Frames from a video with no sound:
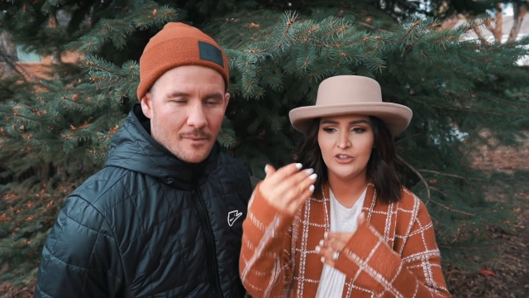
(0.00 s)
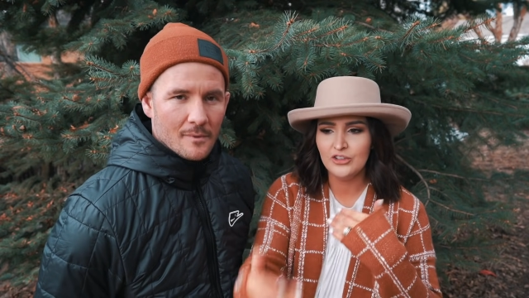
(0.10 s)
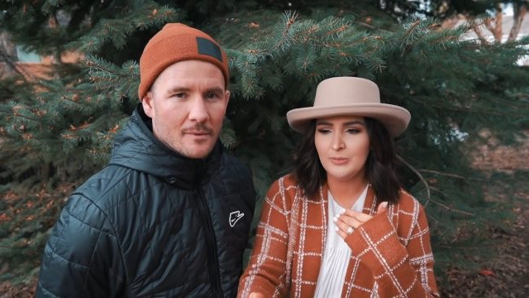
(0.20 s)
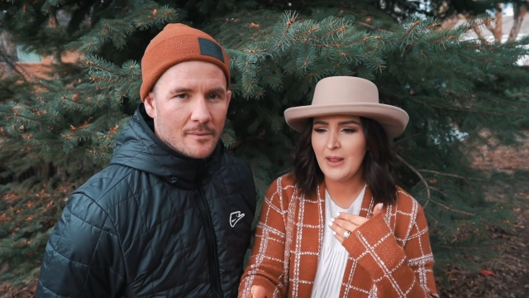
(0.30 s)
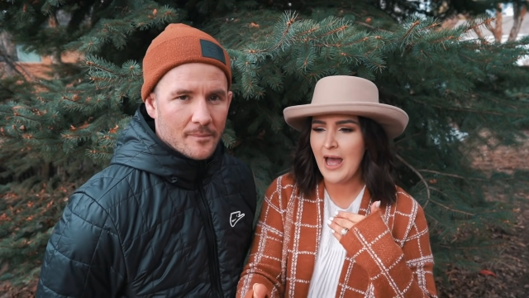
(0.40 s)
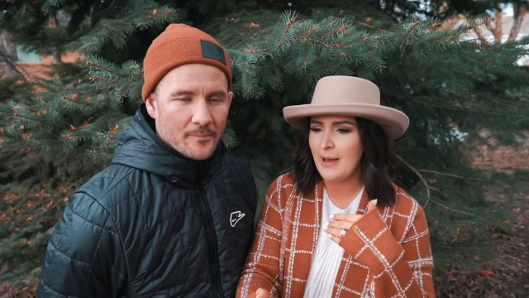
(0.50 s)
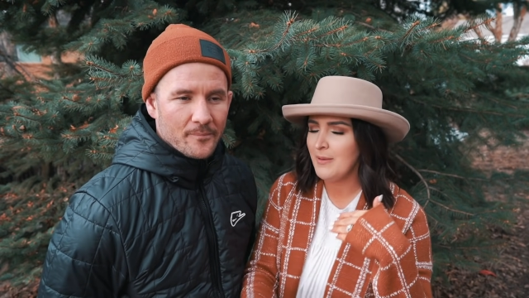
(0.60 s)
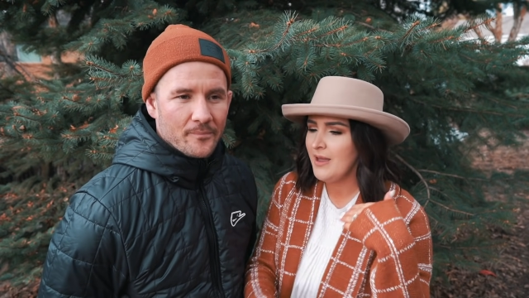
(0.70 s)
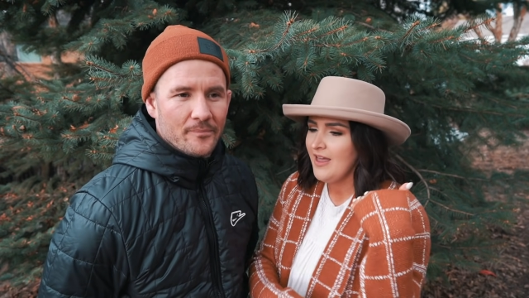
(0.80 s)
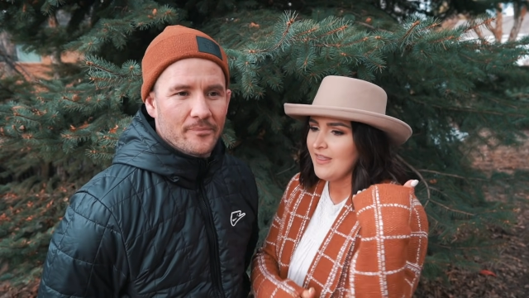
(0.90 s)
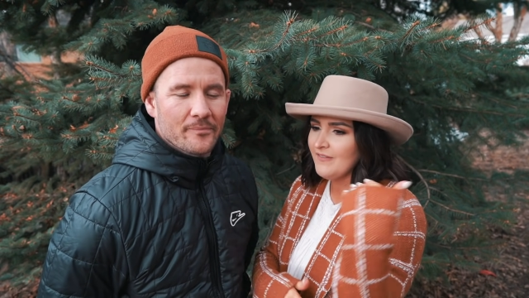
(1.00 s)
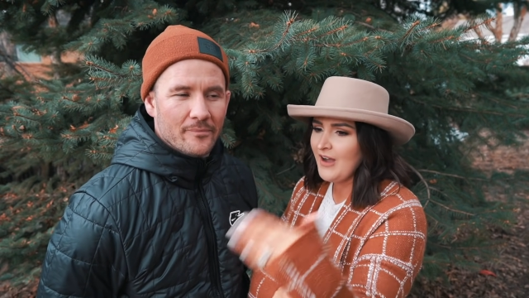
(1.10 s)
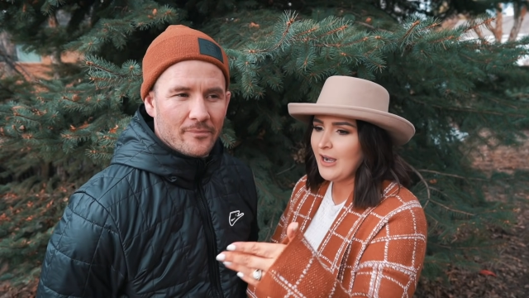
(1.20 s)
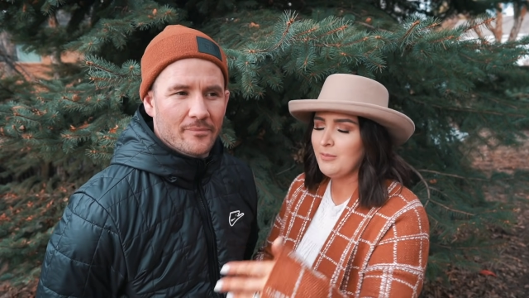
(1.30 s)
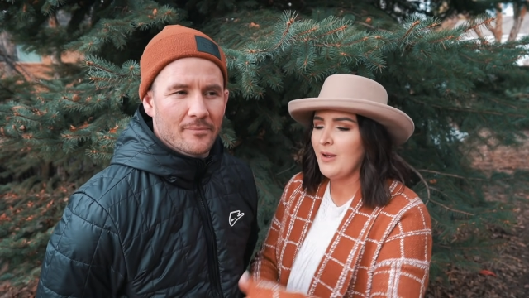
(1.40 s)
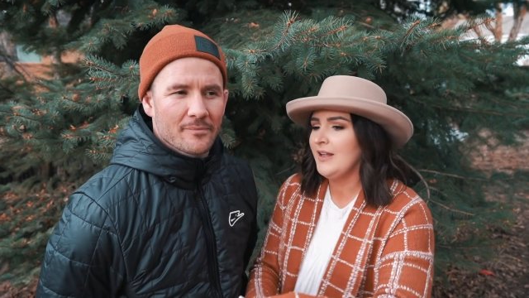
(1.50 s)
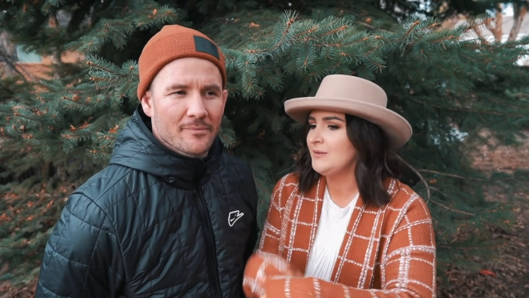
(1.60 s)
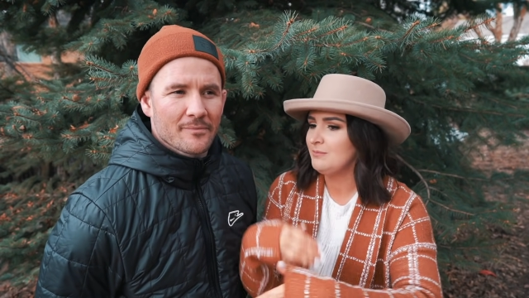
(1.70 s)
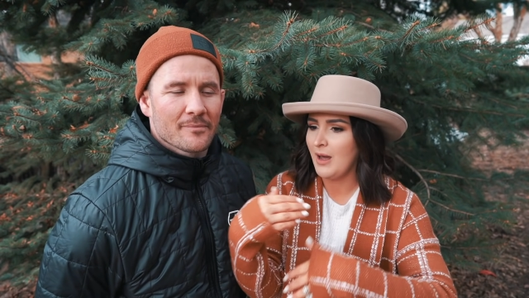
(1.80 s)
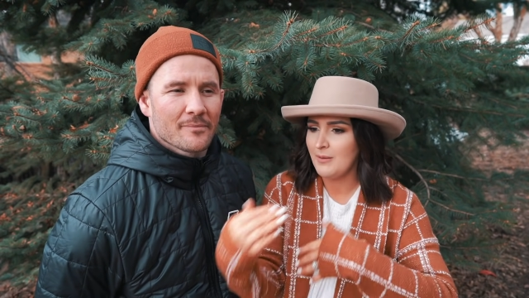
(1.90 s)
Speaker 1: shiplap, the fireplace,
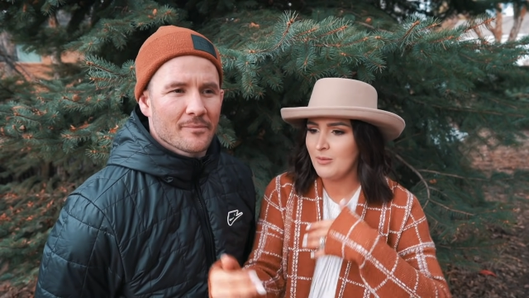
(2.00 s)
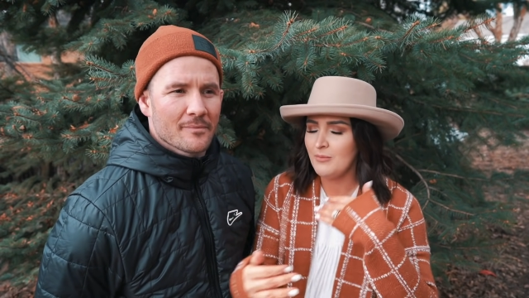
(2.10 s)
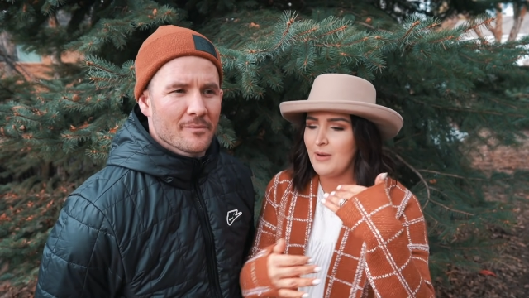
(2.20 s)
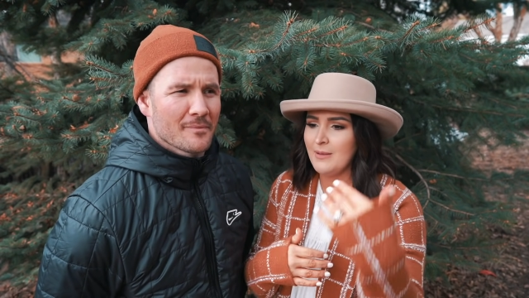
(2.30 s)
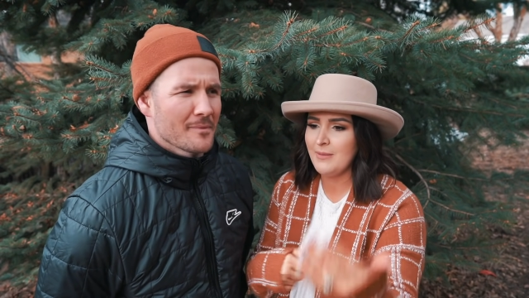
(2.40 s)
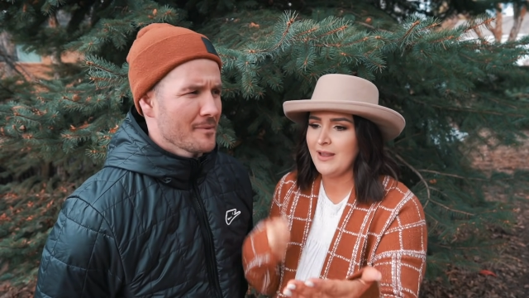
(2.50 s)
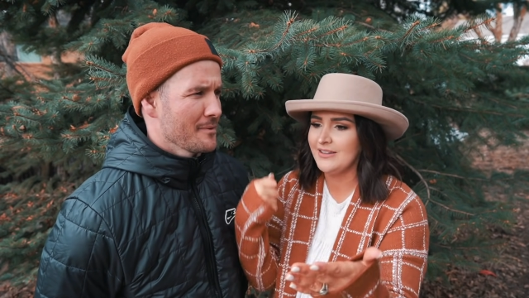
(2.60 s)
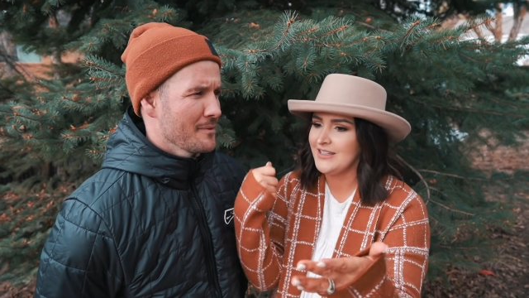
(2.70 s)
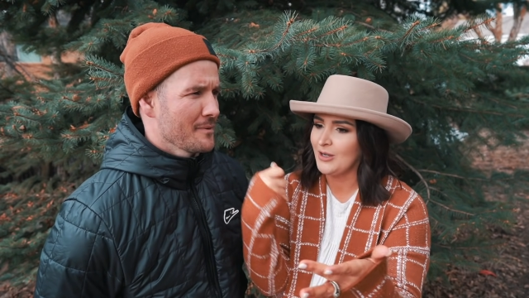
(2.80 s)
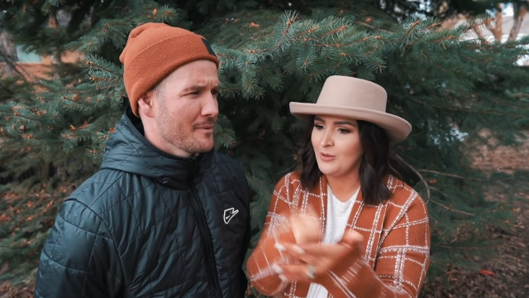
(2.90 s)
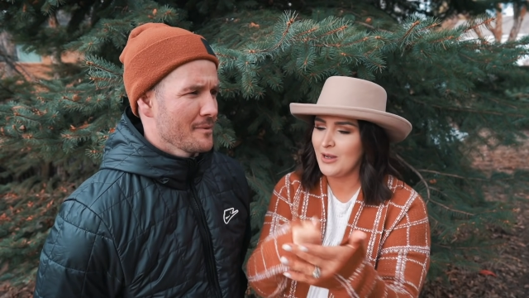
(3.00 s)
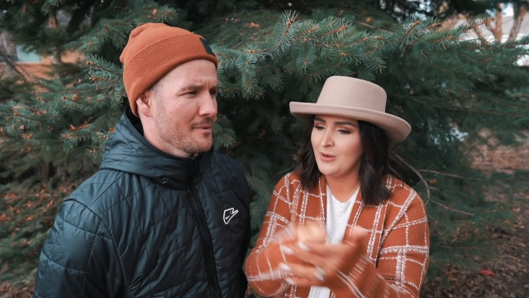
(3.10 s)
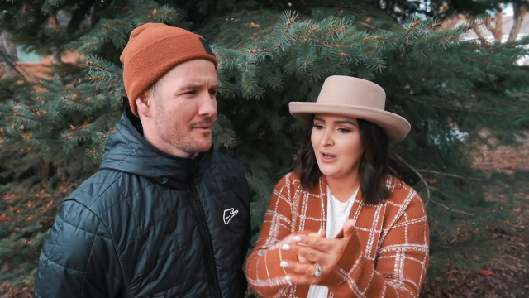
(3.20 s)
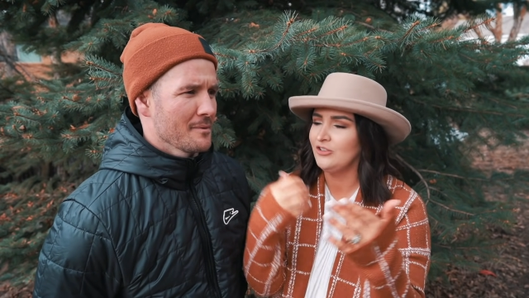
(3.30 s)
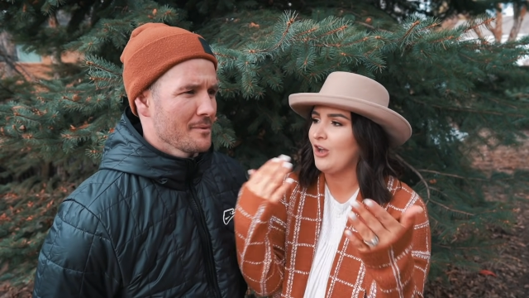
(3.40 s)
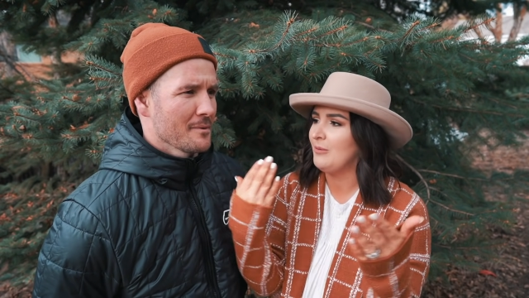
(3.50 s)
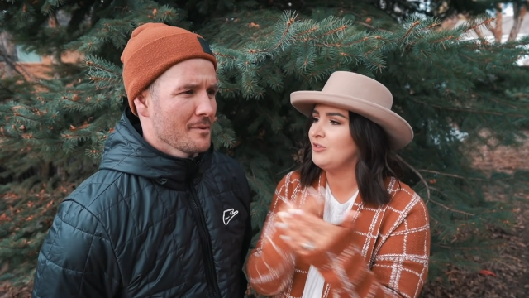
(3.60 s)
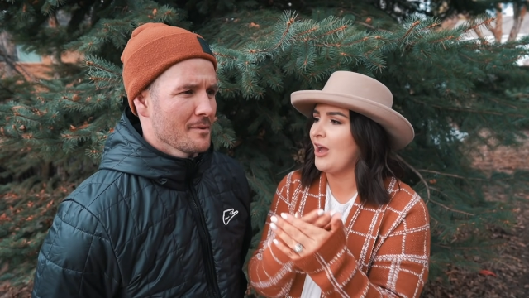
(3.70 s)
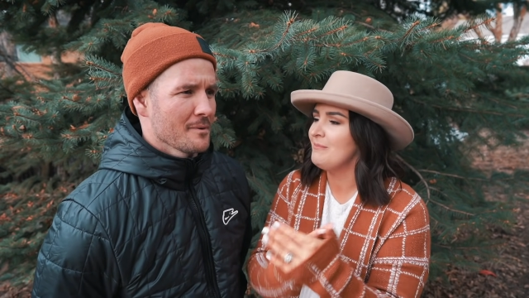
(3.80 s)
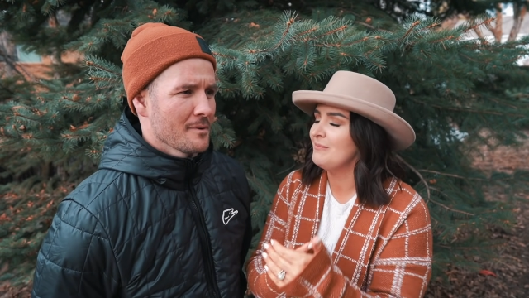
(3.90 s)
bada boom, bada bing. It's like quick, quick, chop,
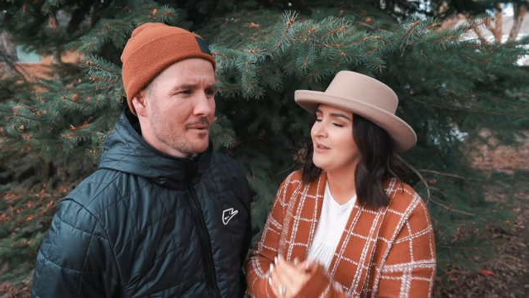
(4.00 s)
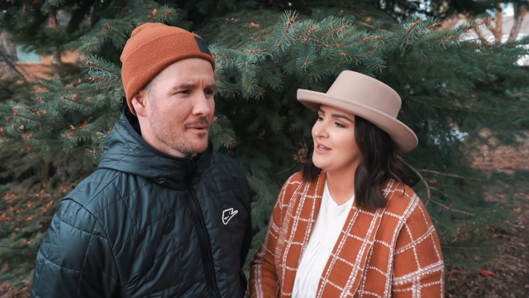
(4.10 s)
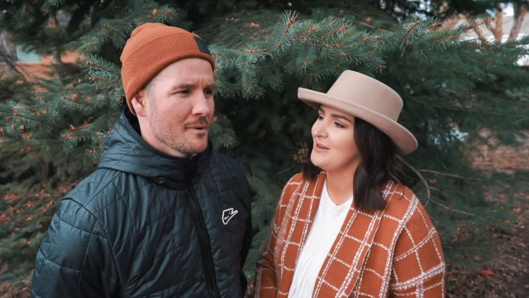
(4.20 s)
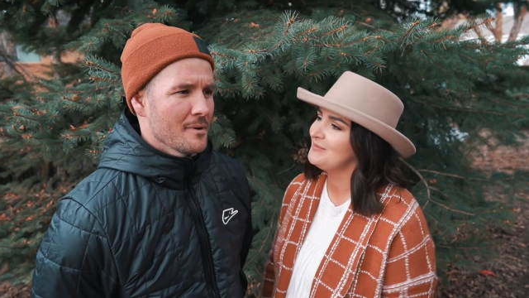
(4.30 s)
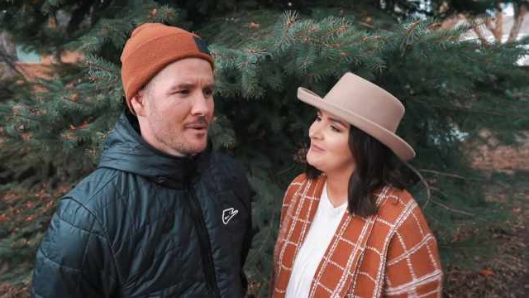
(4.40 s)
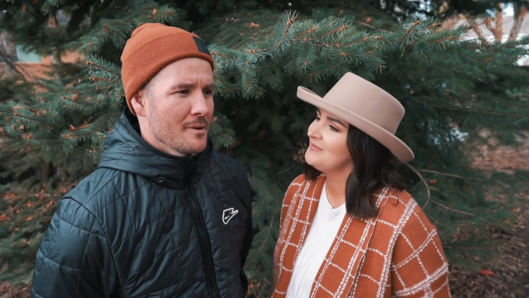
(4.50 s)
chop, you know?